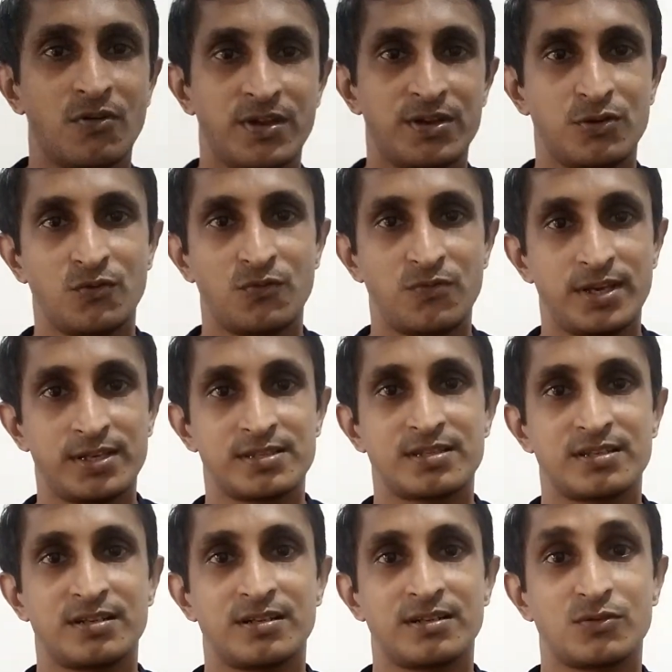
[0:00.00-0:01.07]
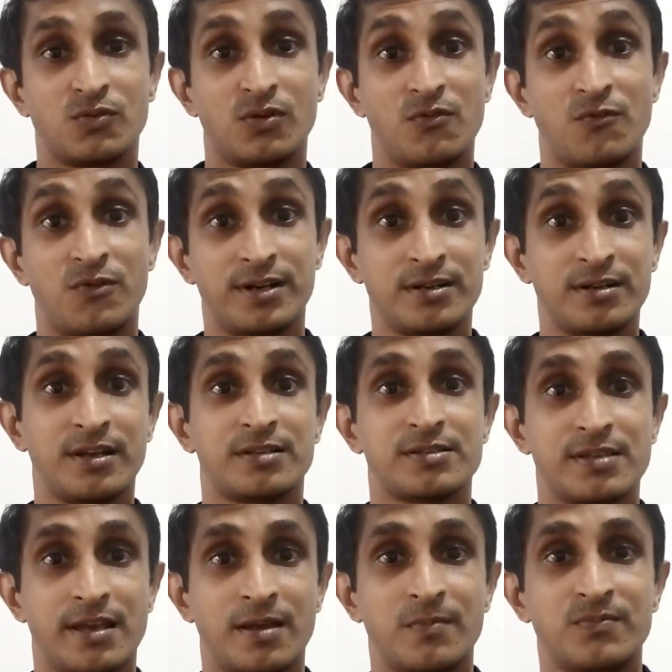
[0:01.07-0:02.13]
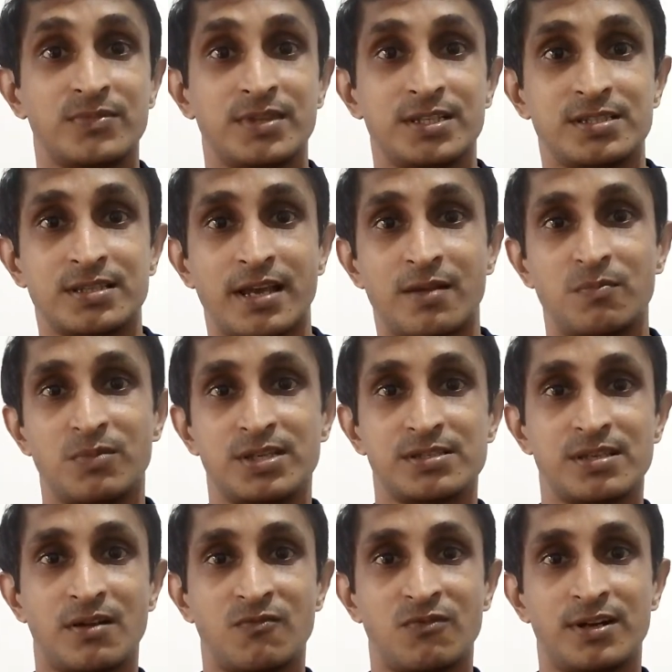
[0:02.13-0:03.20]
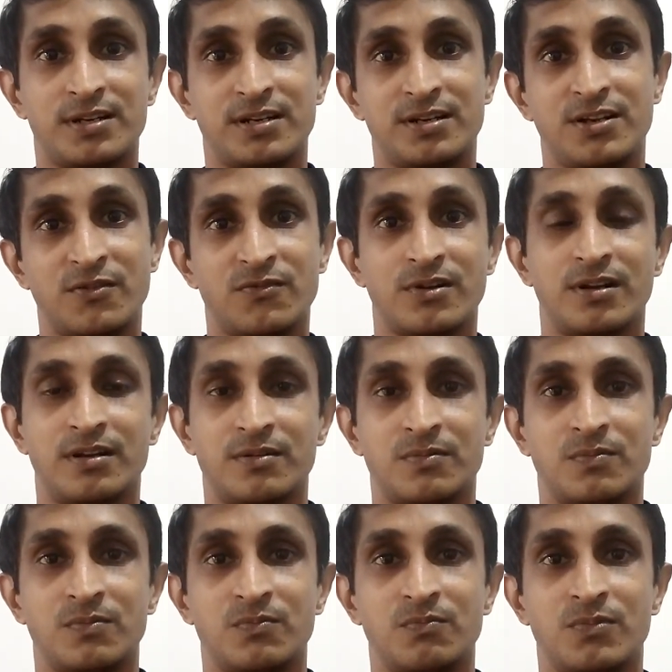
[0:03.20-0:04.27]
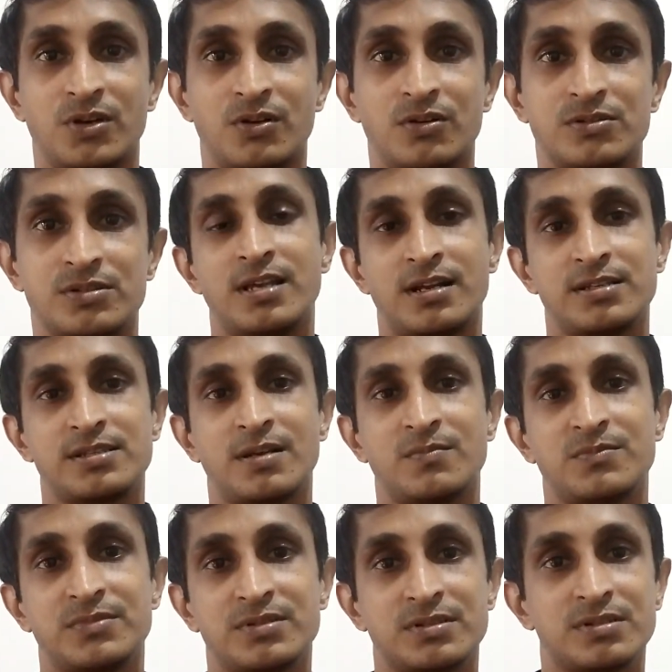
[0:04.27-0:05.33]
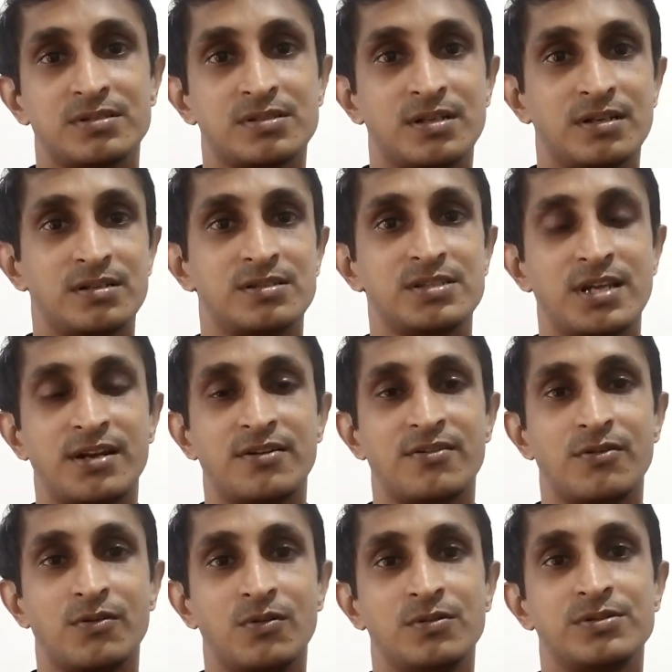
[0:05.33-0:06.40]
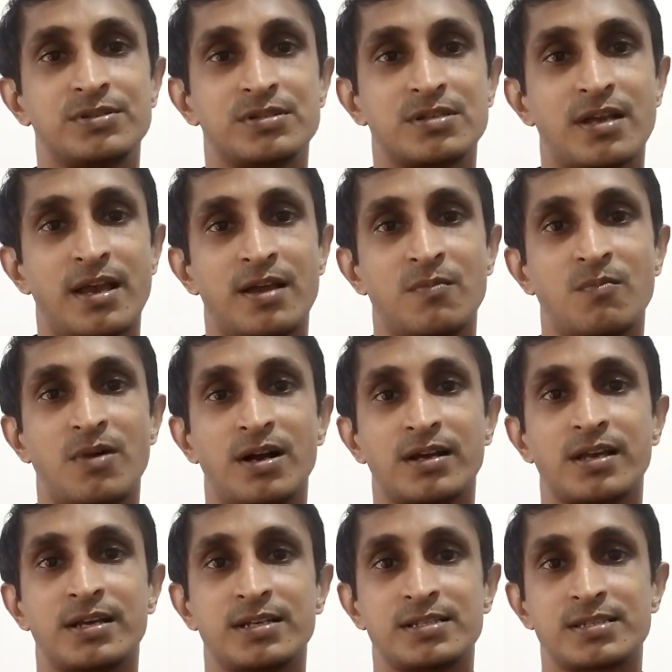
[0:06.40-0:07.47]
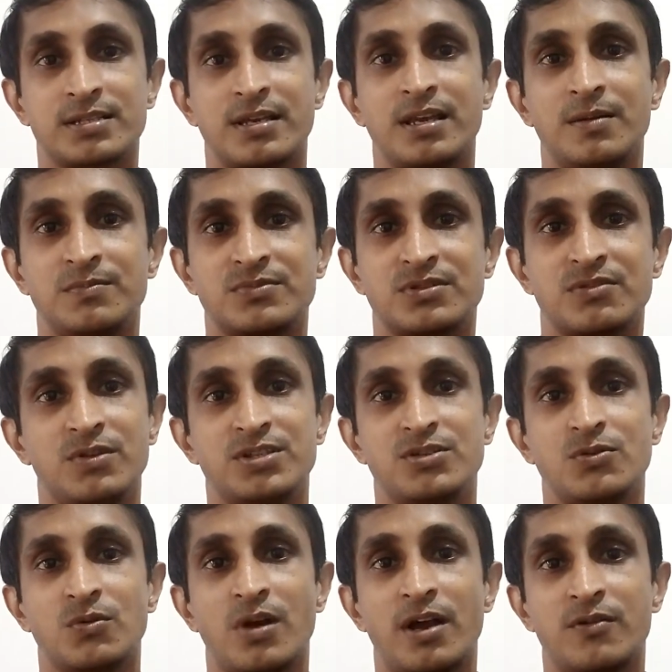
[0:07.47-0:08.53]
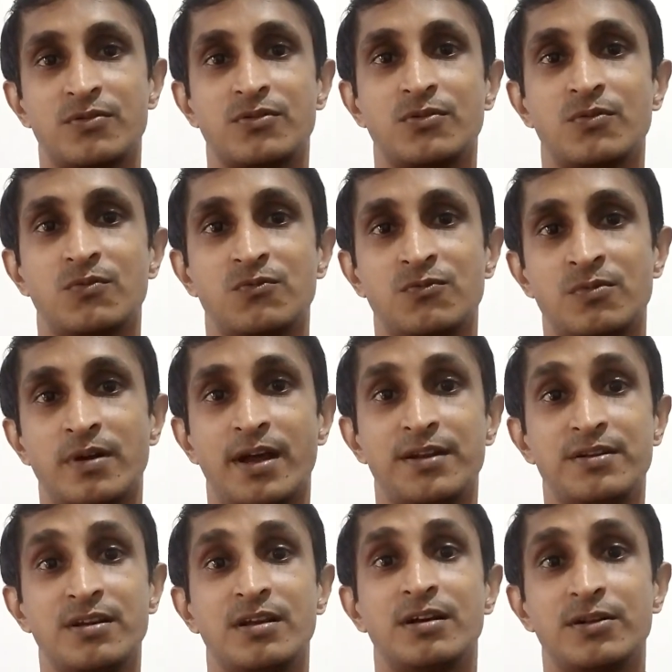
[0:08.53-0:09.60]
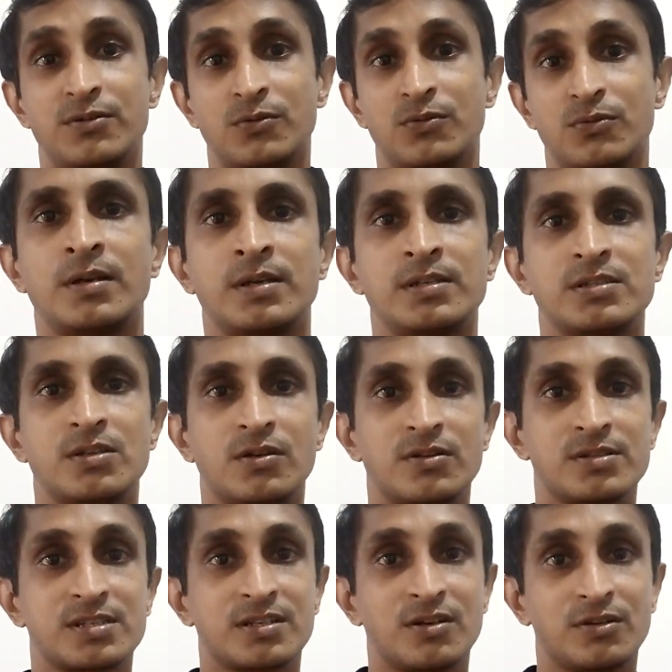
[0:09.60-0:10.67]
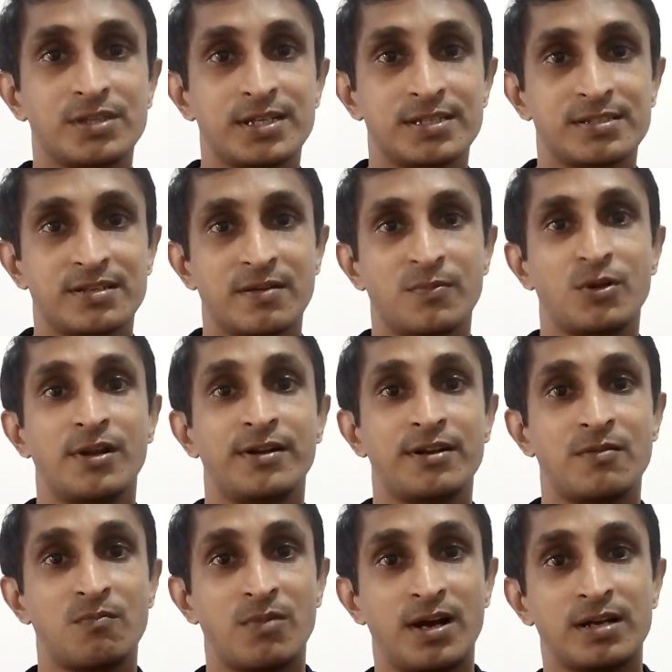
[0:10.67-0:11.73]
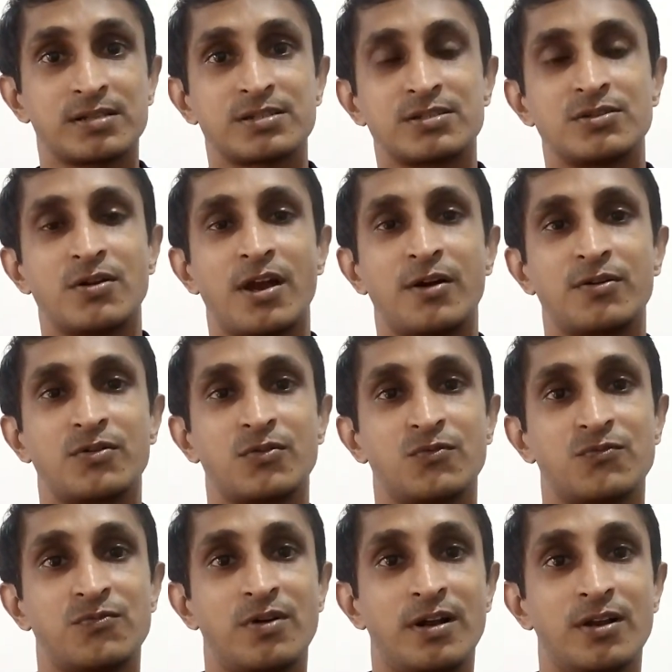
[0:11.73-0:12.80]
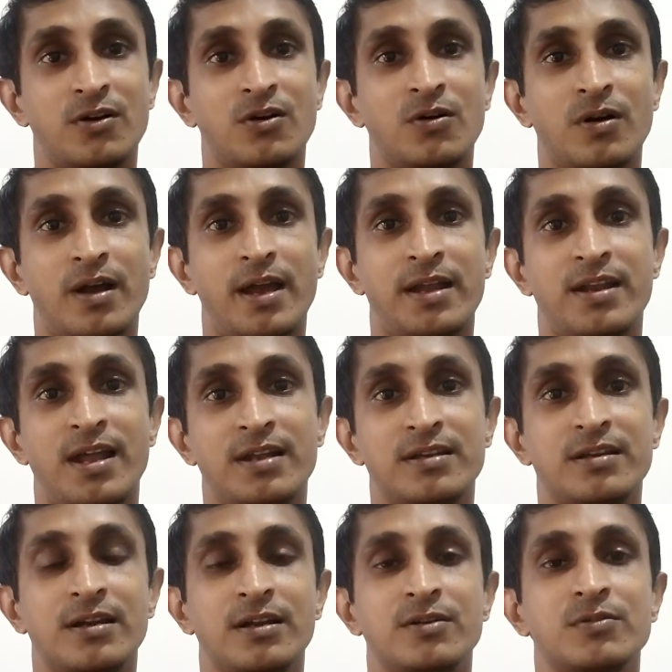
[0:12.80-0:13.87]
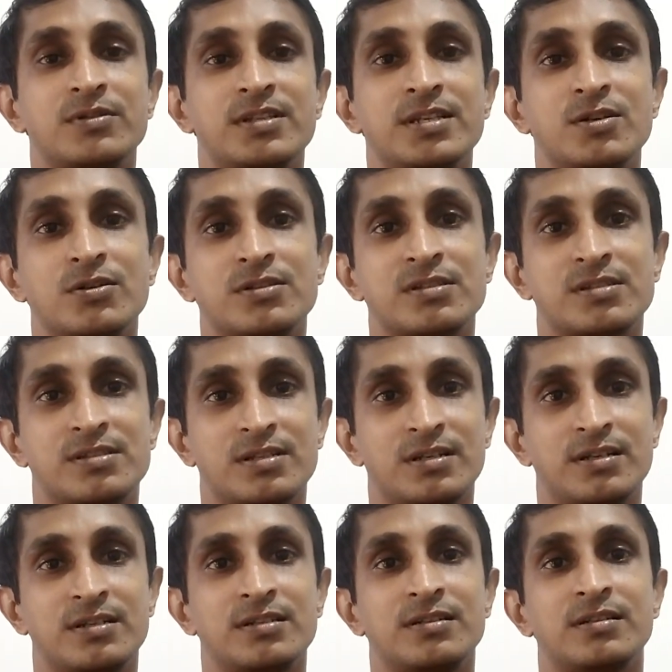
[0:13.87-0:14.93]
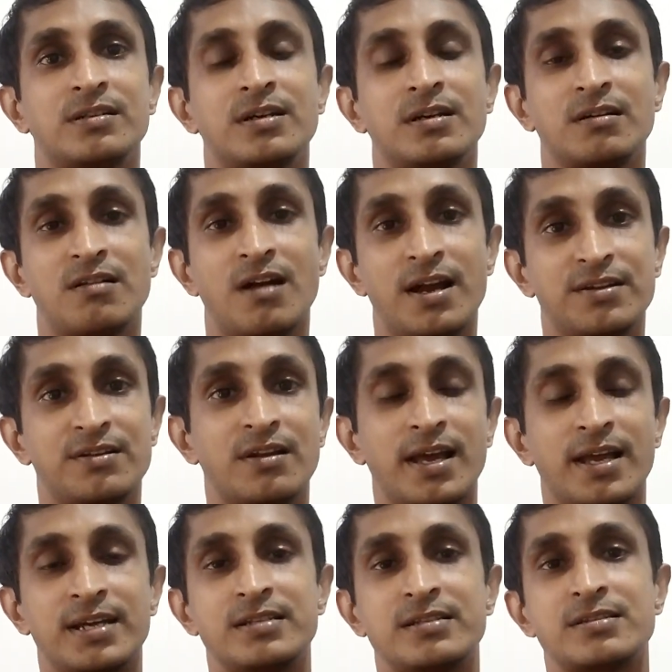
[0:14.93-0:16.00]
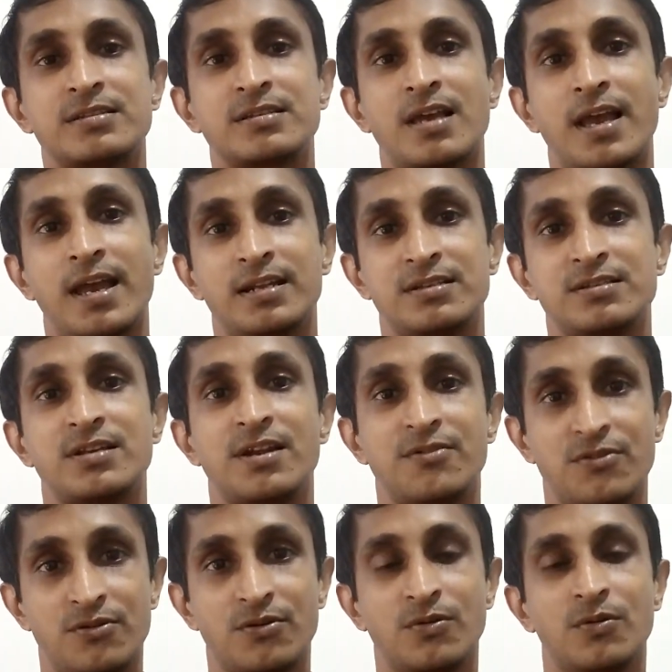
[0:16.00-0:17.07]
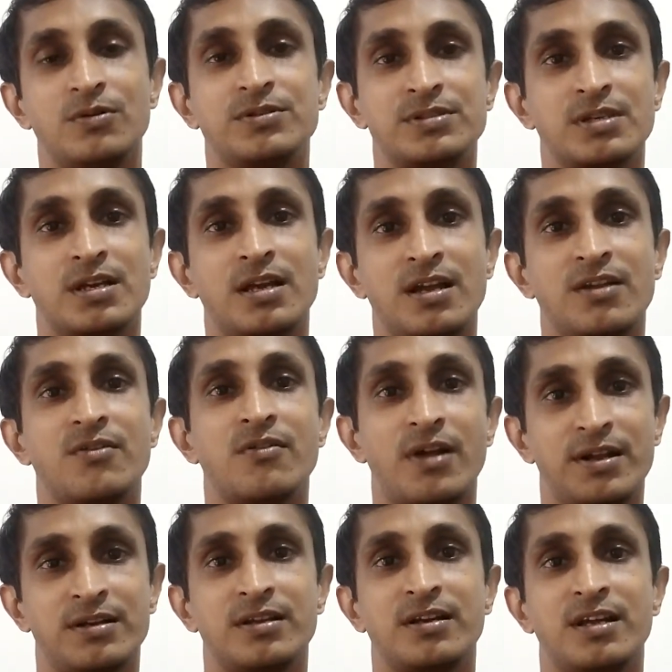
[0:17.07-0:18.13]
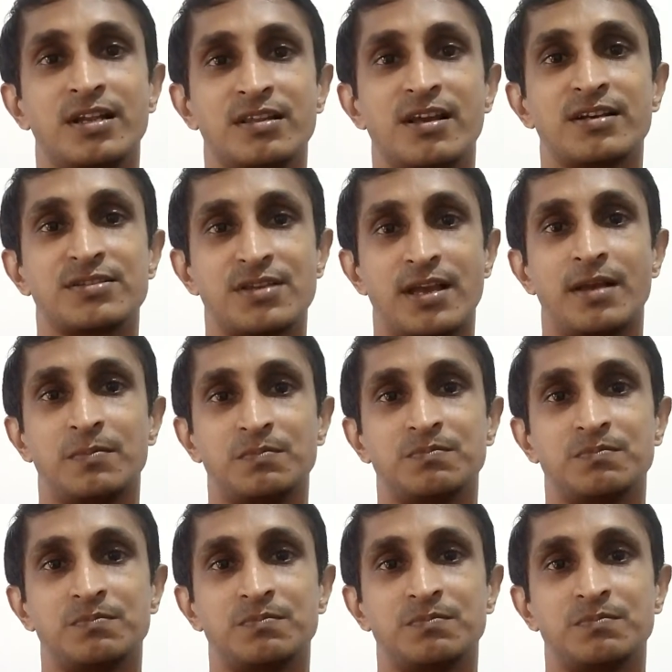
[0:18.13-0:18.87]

when you face to a written exam, this can be somewhat different because there are some certain set rules and marking schemes which you have to adhere to. So to score the stipulated marks, you have to follow and adhere to those certain guidelines and set rules in writing in the exam.